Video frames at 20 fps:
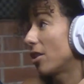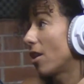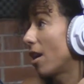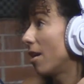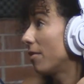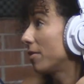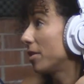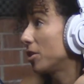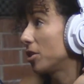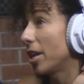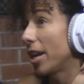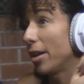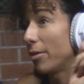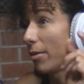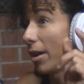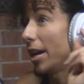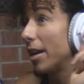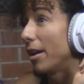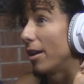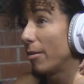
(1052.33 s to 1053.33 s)
are off the chain
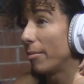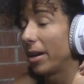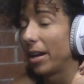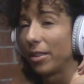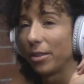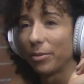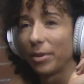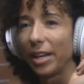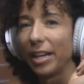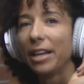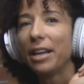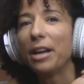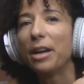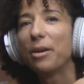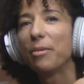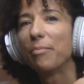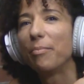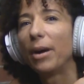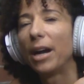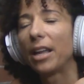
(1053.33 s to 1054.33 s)
right now, by the way.
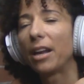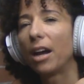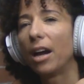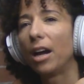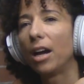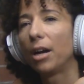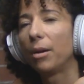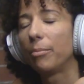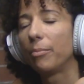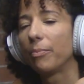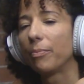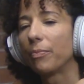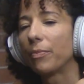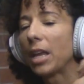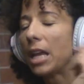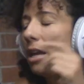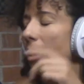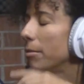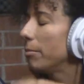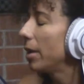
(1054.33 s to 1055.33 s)
But
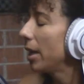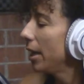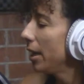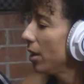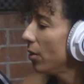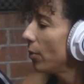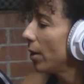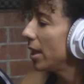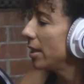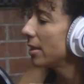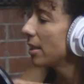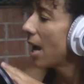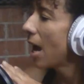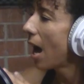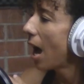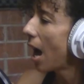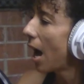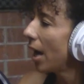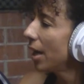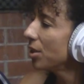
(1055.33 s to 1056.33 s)
anyways,
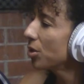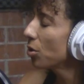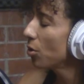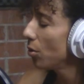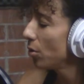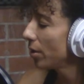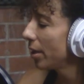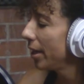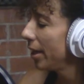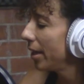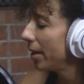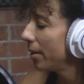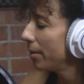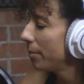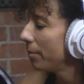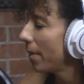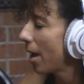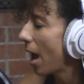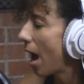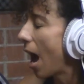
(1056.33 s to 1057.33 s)
I told
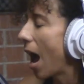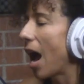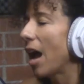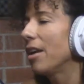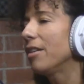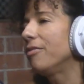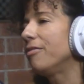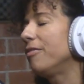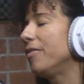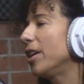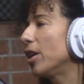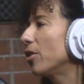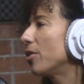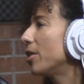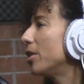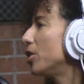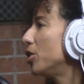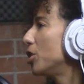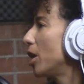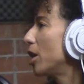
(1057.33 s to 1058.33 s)
him, I fear
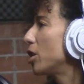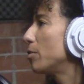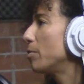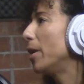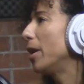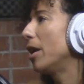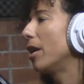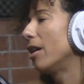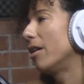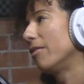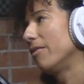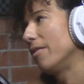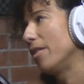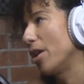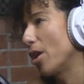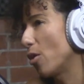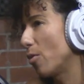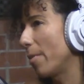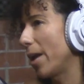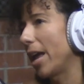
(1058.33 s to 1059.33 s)
the judgment of
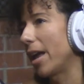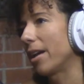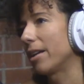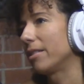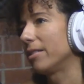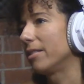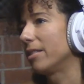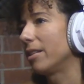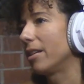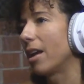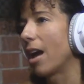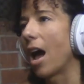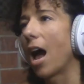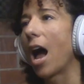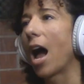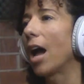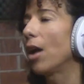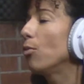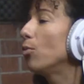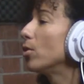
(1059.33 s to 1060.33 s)
no man.
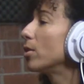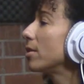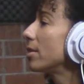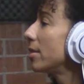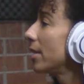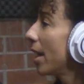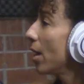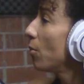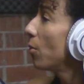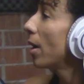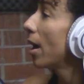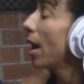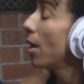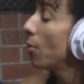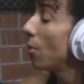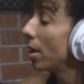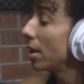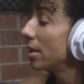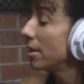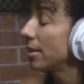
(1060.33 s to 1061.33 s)
I will say what I
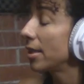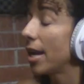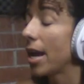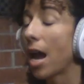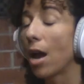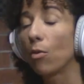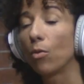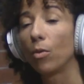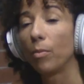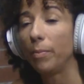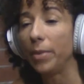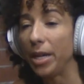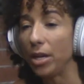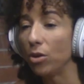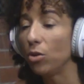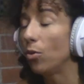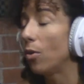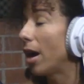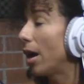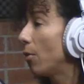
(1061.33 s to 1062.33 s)
want to say. I will be
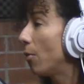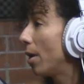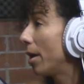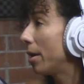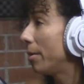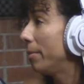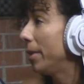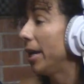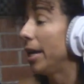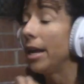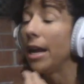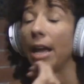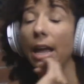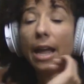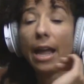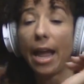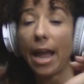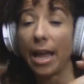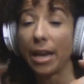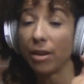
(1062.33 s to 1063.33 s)
who I want to be.
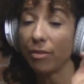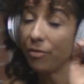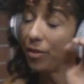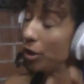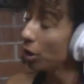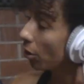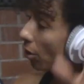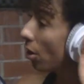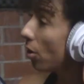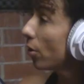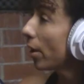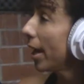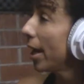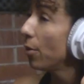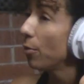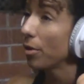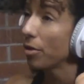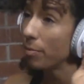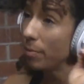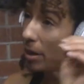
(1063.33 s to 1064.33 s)
And if you're okay
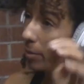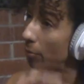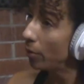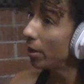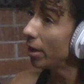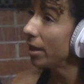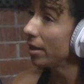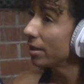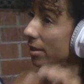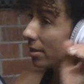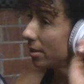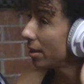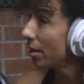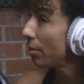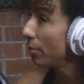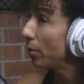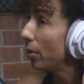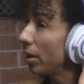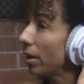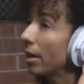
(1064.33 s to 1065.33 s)
with me putting this in a
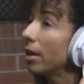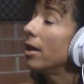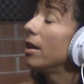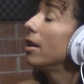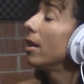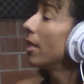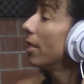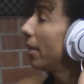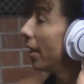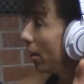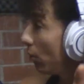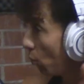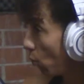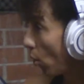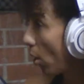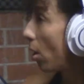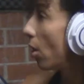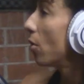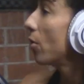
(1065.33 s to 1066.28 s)
book, then we're